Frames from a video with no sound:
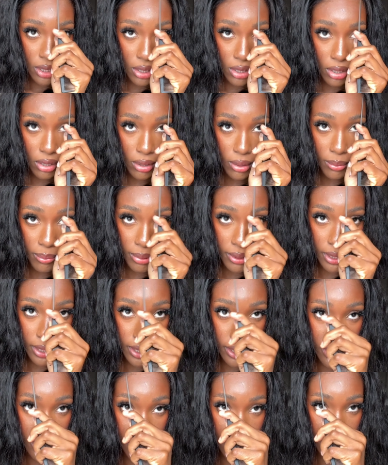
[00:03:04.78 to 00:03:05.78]

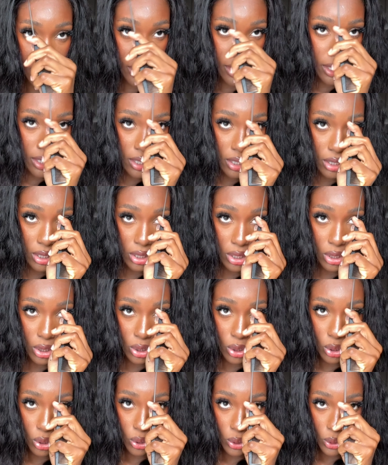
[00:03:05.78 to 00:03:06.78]
completely
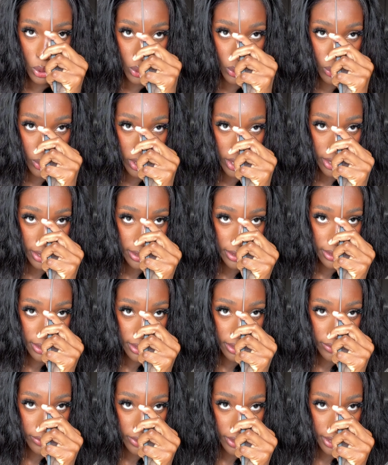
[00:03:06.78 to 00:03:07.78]
glueless,
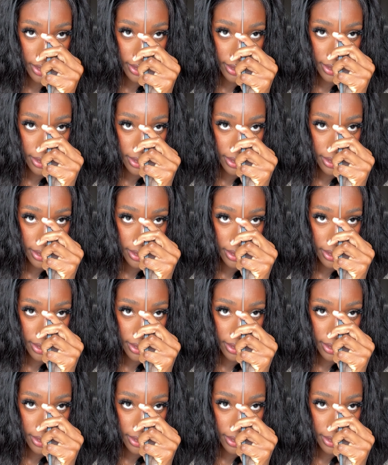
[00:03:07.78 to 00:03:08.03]
if you can